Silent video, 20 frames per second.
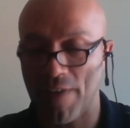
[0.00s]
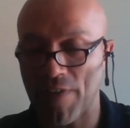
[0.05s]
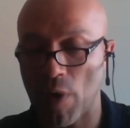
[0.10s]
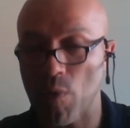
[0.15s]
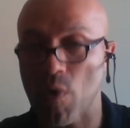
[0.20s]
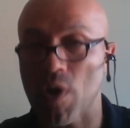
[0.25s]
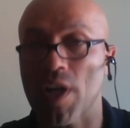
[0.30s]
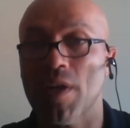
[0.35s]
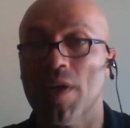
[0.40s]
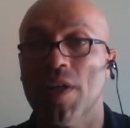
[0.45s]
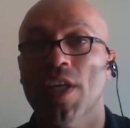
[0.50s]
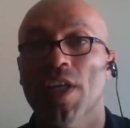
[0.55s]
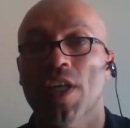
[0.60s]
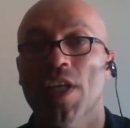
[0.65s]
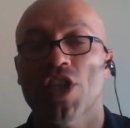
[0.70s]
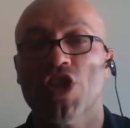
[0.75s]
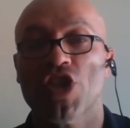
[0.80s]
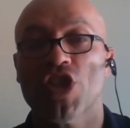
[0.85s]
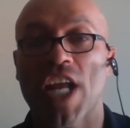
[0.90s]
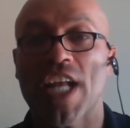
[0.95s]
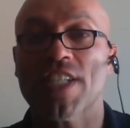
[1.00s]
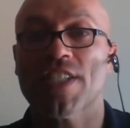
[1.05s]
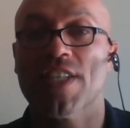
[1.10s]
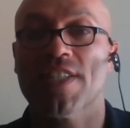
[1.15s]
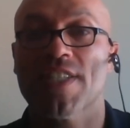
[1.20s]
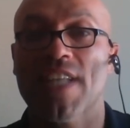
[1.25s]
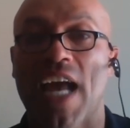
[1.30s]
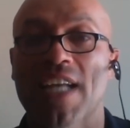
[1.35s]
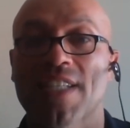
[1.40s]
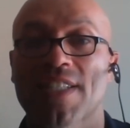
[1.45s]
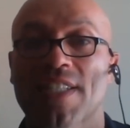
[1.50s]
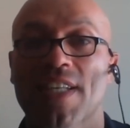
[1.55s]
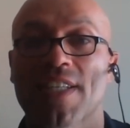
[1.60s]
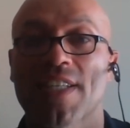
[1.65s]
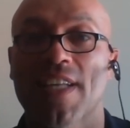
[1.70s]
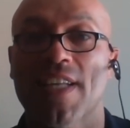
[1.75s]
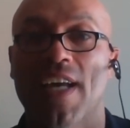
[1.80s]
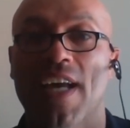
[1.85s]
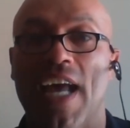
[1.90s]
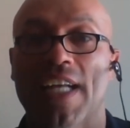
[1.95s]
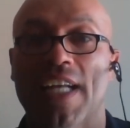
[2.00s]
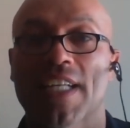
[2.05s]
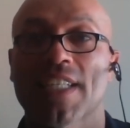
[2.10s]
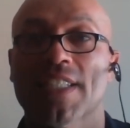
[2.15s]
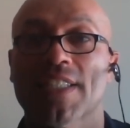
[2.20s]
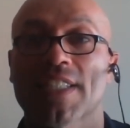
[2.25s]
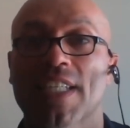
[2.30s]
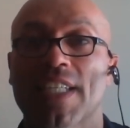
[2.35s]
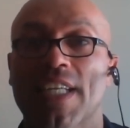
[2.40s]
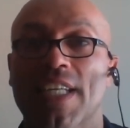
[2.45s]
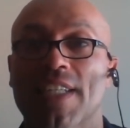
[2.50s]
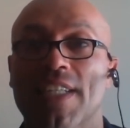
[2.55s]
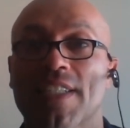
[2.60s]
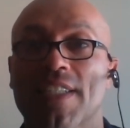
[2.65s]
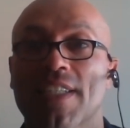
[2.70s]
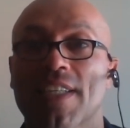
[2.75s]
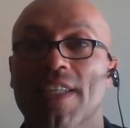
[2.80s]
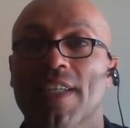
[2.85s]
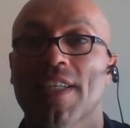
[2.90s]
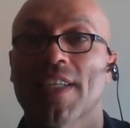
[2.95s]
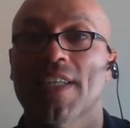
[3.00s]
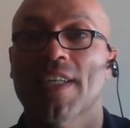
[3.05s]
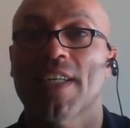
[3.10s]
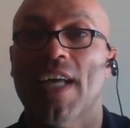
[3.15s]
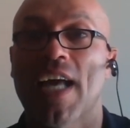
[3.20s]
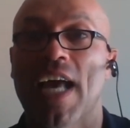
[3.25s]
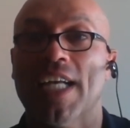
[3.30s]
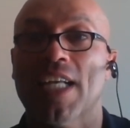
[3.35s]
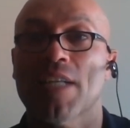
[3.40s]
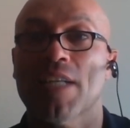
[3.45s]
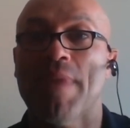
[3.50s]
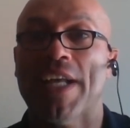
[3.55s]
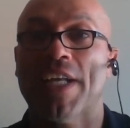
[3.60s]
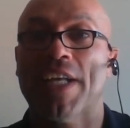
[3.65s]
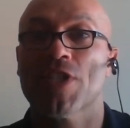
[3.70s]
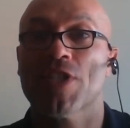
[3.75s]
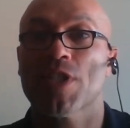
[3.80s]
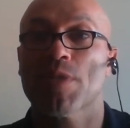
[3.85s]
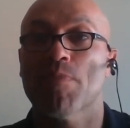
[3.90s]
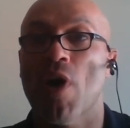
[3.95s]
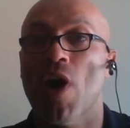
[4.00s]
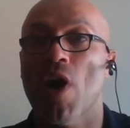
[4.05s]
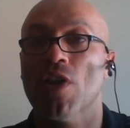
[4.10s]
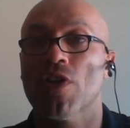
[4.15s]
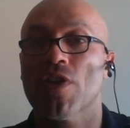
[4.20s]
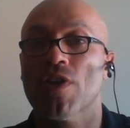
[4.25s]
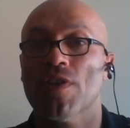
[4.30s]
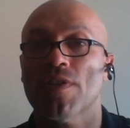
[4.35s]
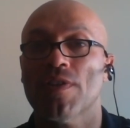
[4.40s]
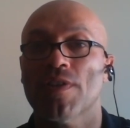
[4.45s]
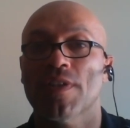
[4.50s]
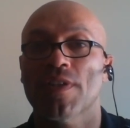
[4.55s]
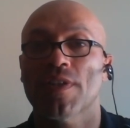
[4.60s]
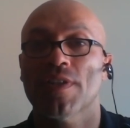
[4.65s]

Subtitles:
if I want to change the size of this, I can click it. I can make it smaller.